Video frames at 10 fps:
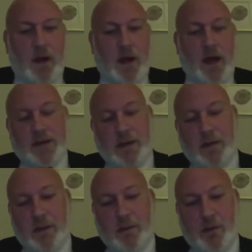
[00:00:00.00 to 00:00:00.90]
As I
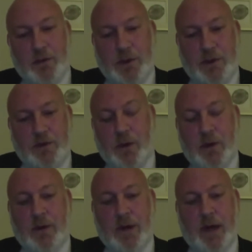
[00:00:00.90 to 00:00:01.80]
approach the door,
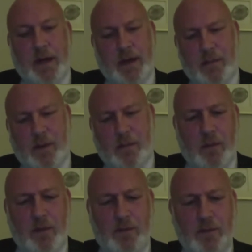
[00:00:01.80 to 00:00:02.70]
I hear a
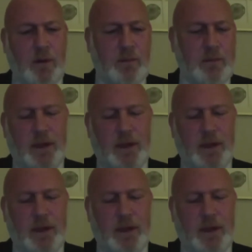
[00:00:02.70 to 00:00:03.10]
muffled